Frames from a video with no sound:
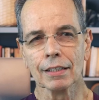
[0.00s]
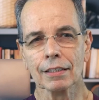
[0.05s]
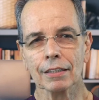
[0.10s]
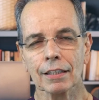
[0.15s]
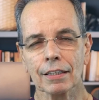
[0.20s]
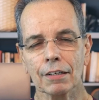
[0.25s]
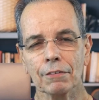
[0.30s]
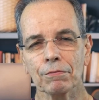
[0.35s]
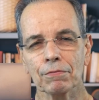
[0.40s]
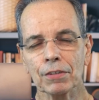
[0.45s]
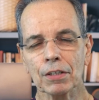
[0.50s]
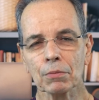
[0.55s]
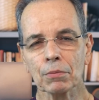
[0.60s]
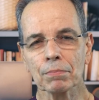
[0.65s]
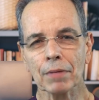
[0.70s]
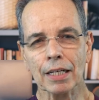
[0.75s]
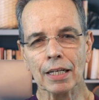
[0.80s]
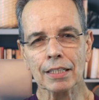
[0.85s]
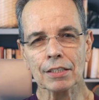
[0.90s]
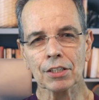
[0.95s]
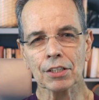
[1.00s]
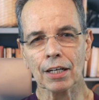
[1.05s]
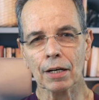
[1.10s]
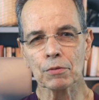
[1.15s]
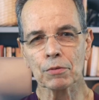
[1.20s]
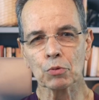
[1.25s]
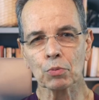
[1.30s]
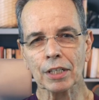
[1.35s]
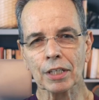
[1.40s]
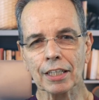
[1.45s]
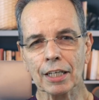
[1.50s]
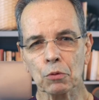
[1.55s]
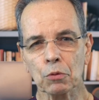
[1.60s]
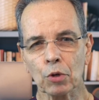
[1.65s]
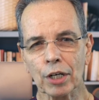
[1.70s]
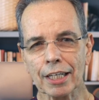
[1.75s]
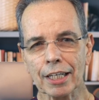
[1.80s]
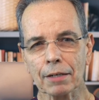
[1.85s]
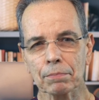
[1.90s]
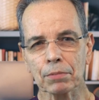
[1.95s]
They feel many times when they
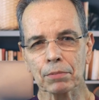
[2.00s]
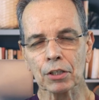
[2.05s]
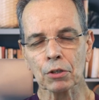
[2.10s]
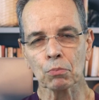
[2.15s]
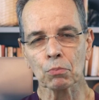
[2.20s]
wake up in the